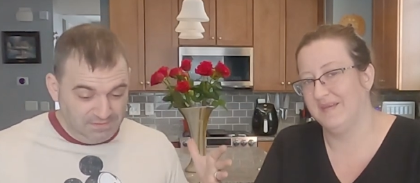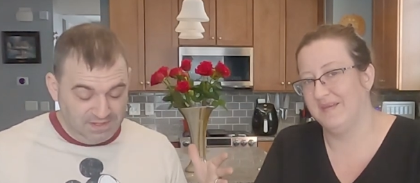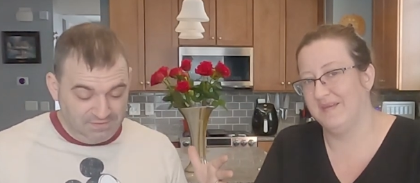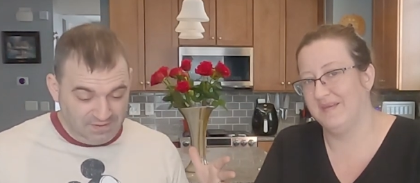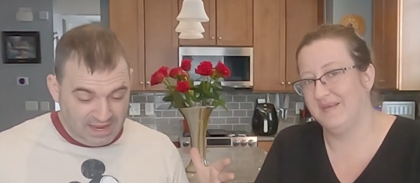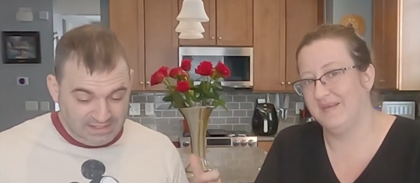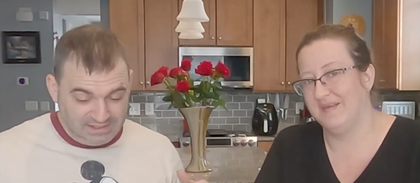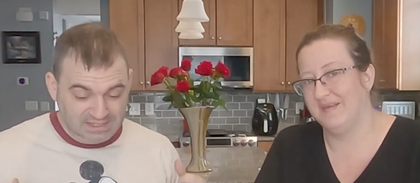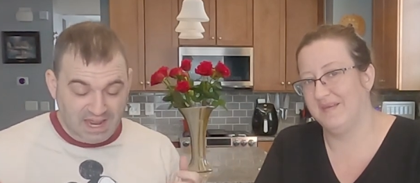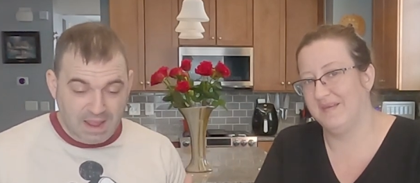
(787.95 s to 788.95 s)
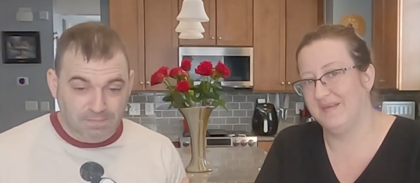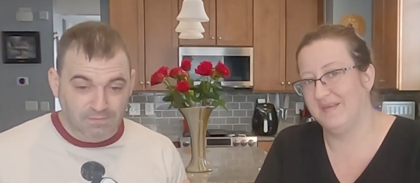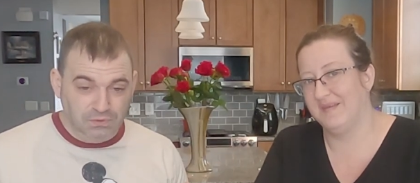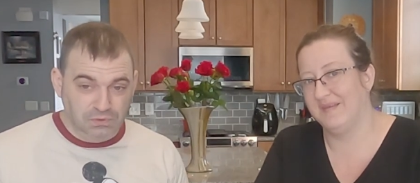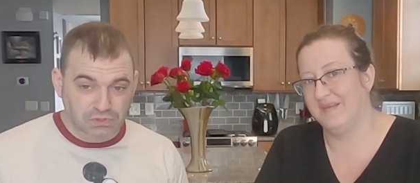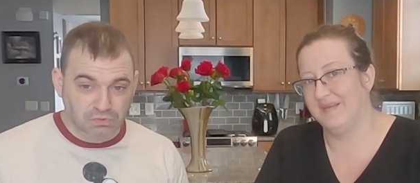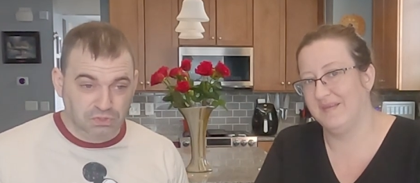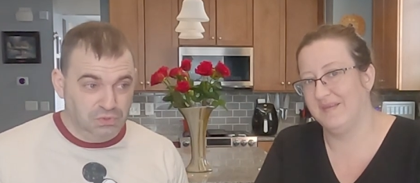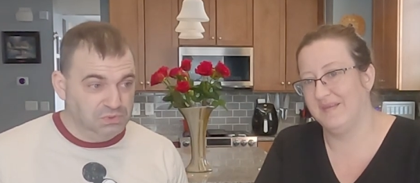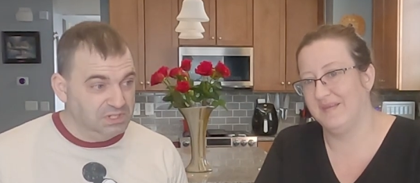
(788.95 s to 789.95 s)
Speaker 1: of the device, the type of food
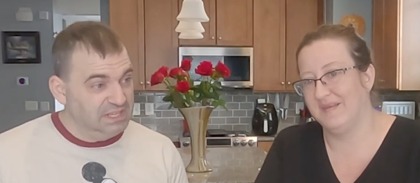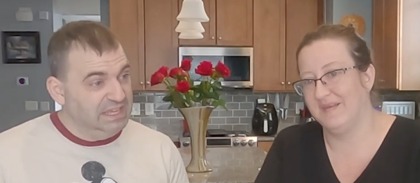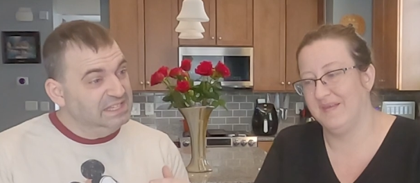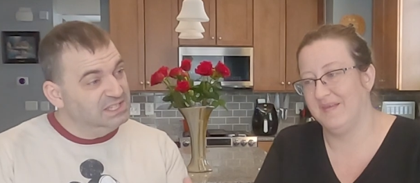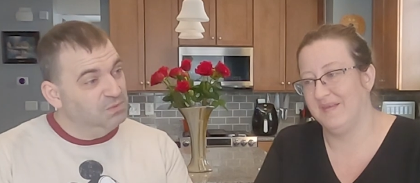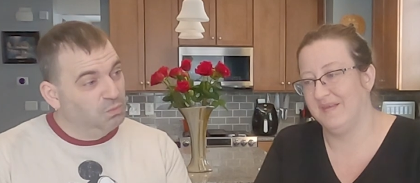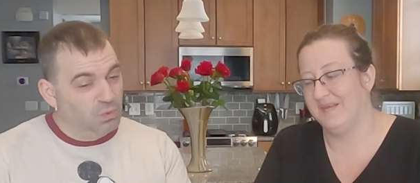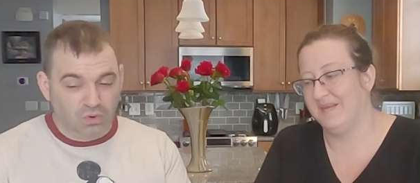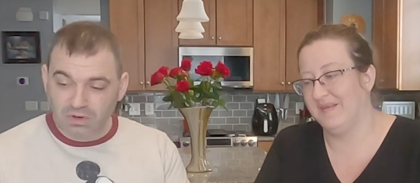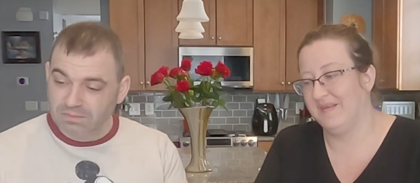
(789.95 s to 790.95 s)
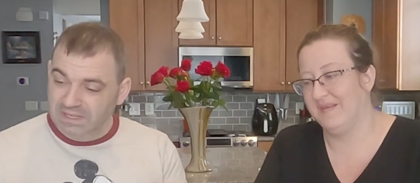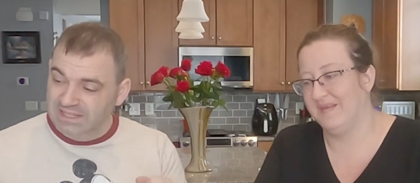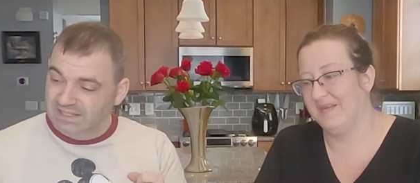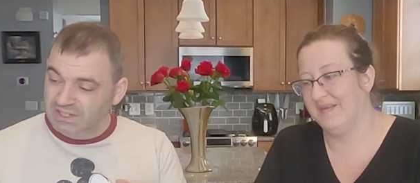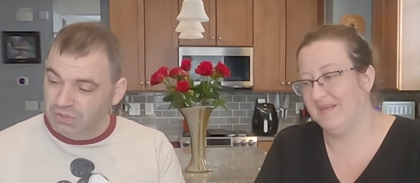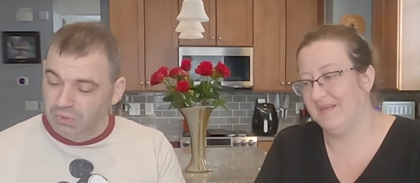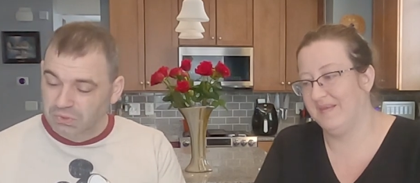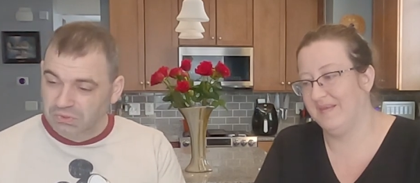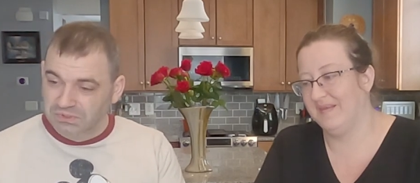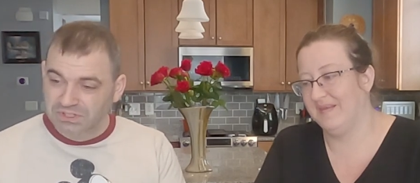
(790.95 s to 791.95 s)
you're using. Is it warm? Is it
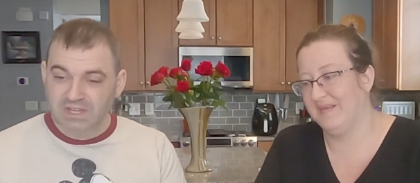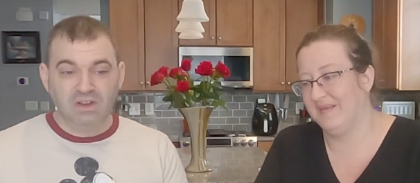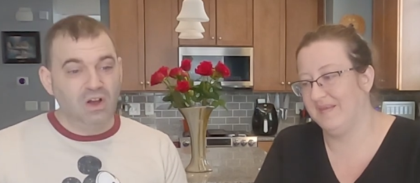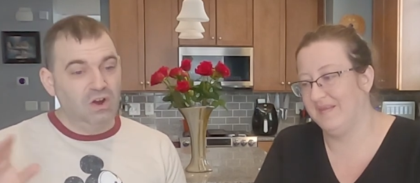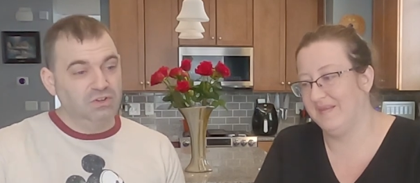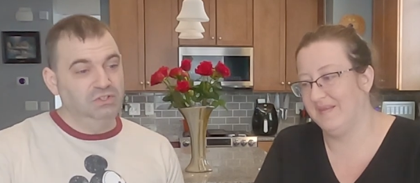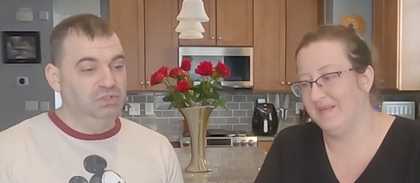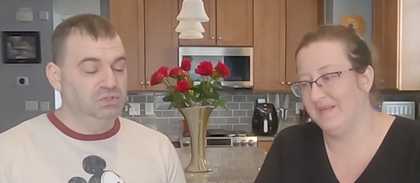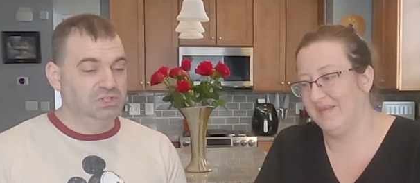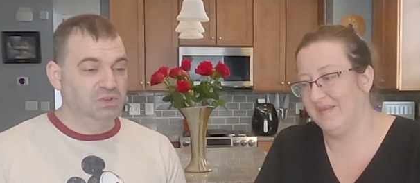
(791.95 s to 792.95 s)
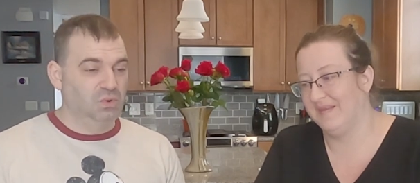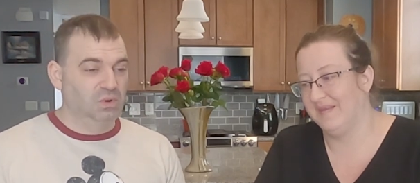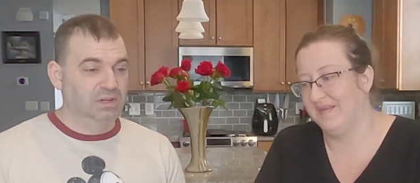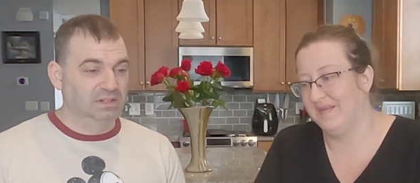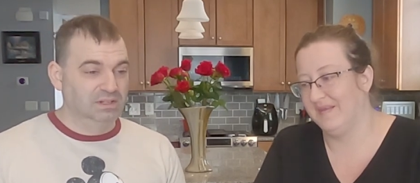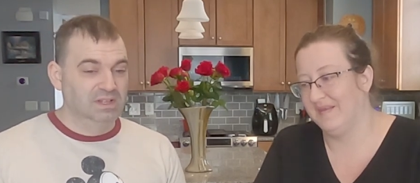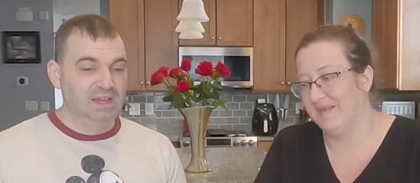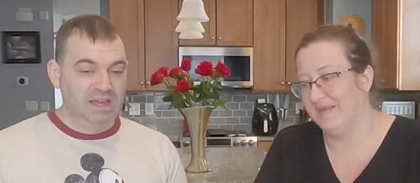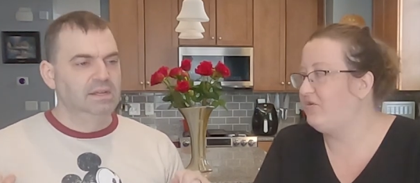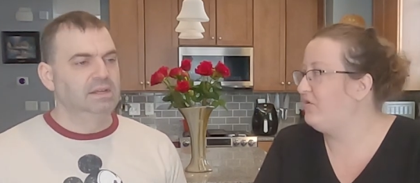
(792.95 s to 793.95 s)
cold? Are you using oil?
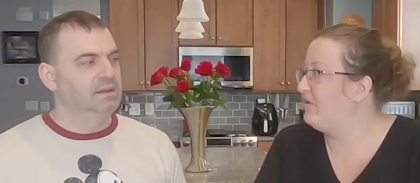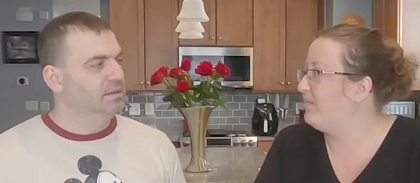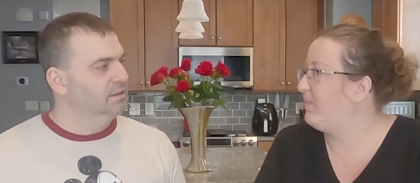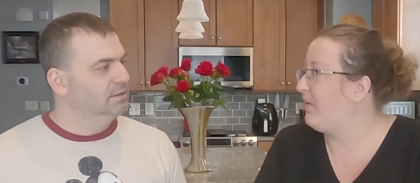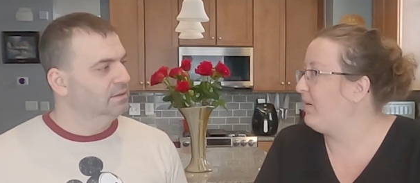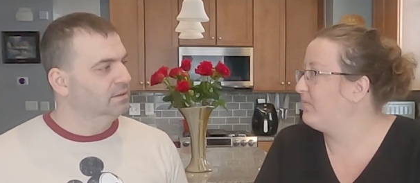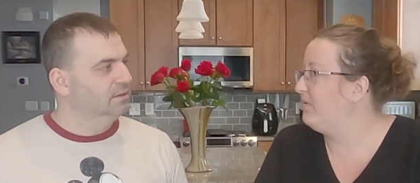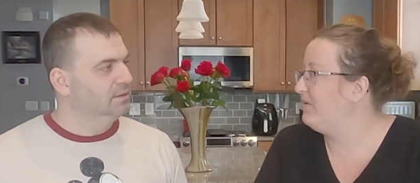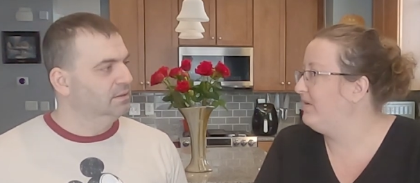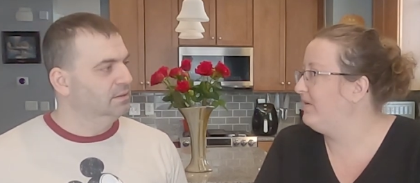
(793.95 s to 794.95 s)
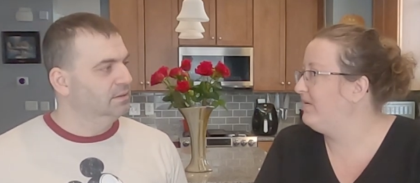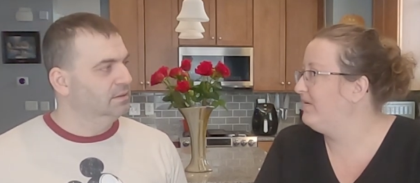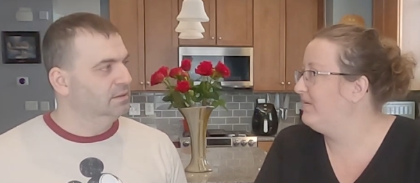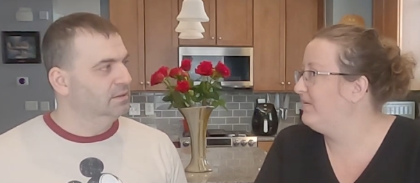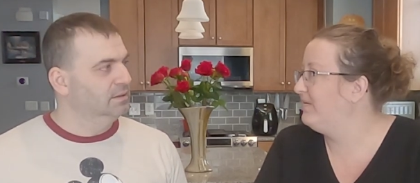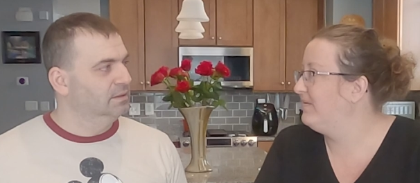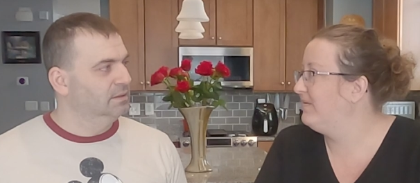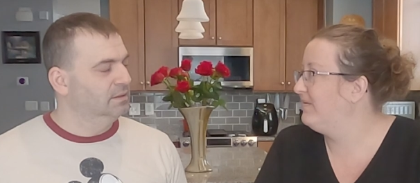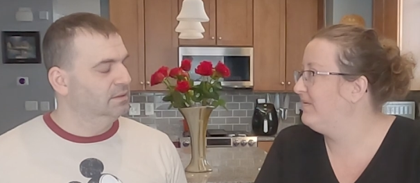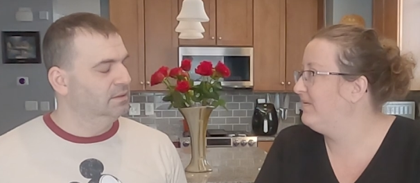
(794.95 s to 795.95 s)
Speaker 2: Did you know you can make popcorn in there?
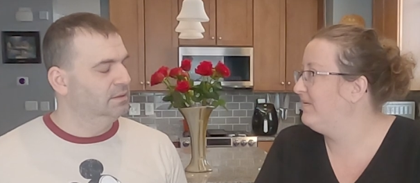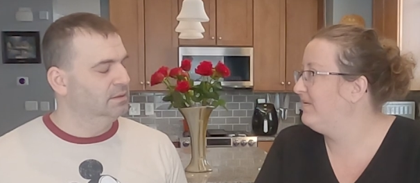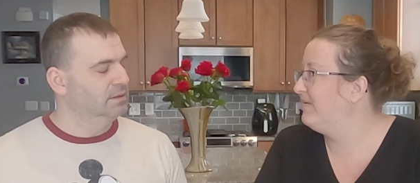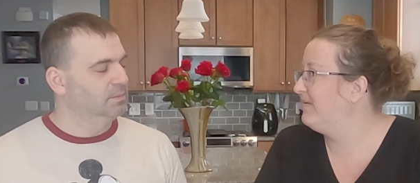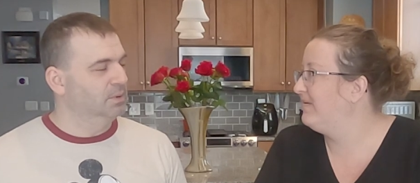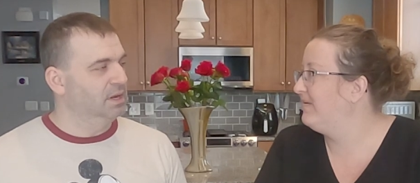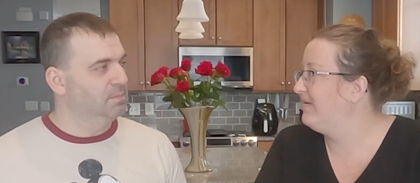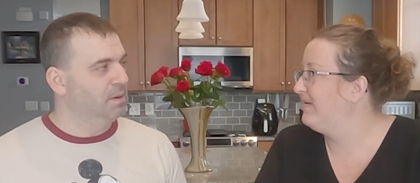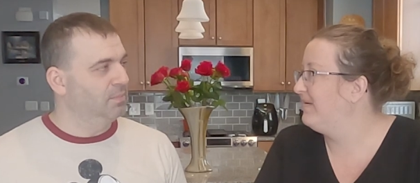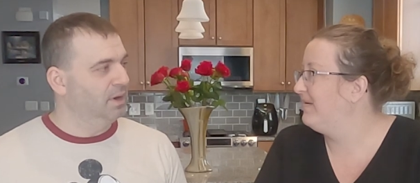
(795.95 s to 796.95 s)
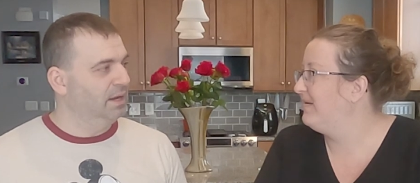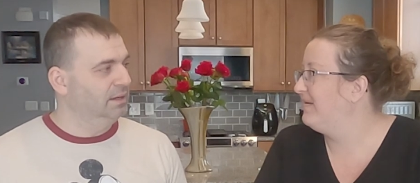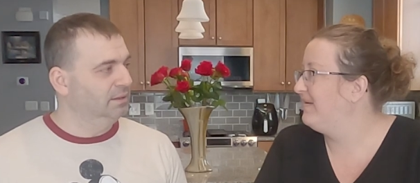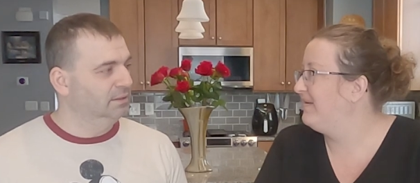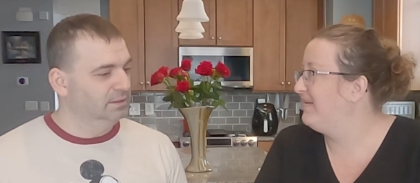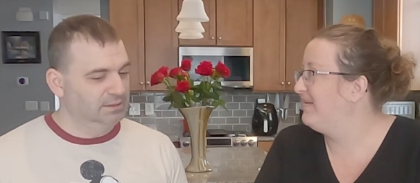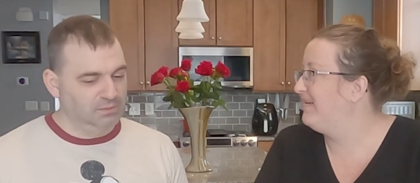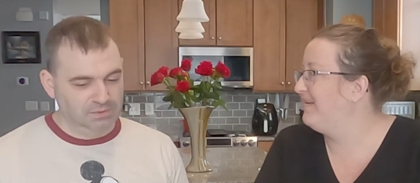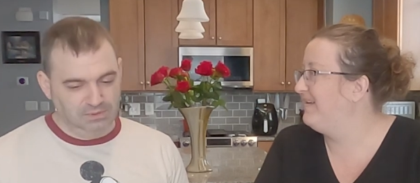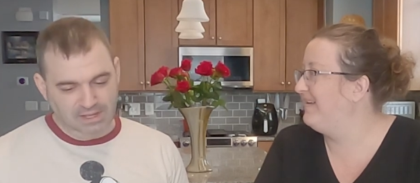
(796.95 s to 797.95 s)
Speaker 1: You're gonna break my
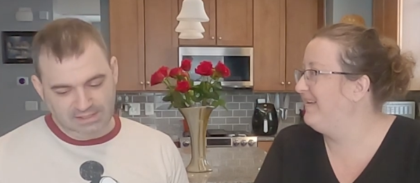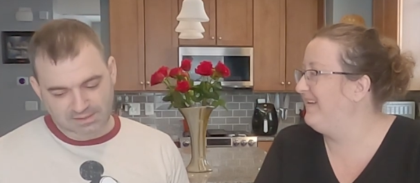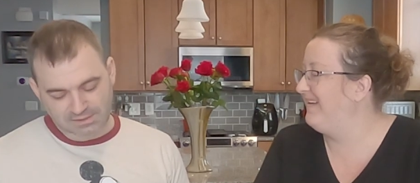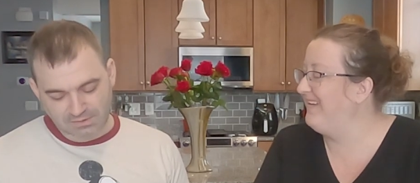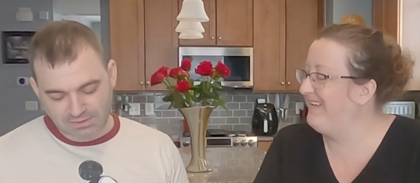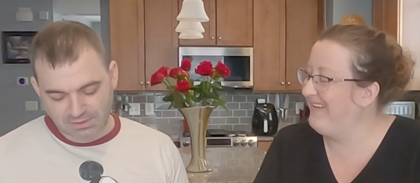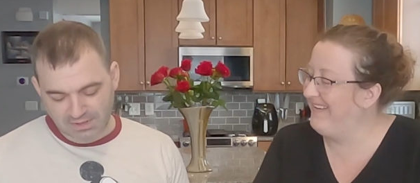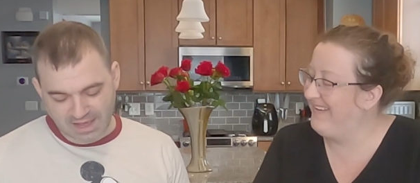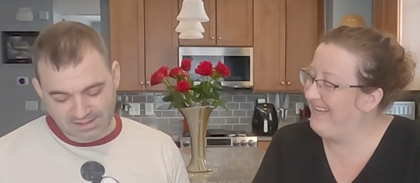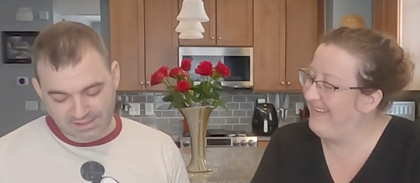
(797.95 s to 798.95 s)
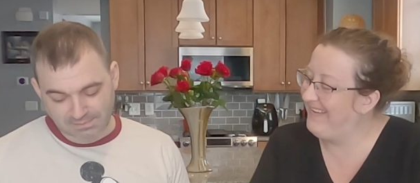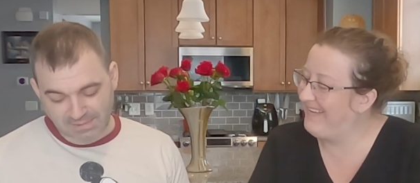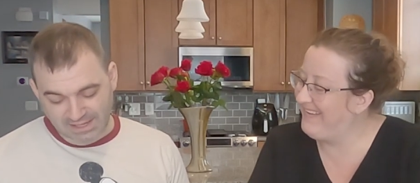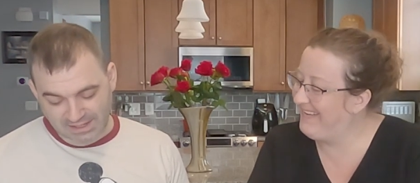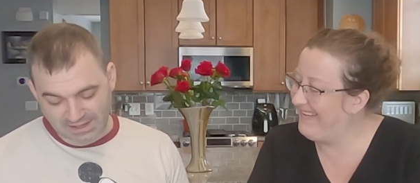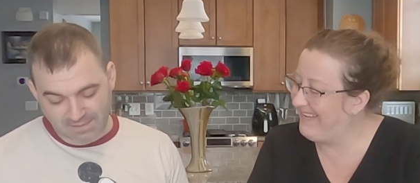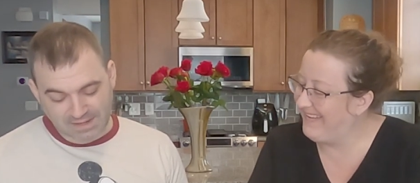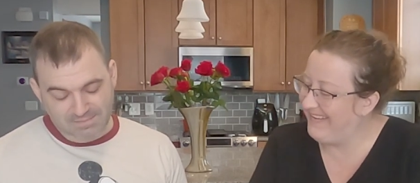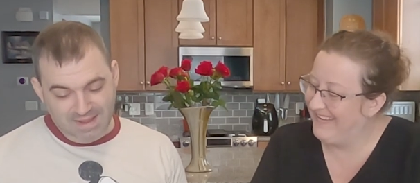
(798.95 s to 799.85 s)
brain. Don't do that. Don't do that to me. I mean,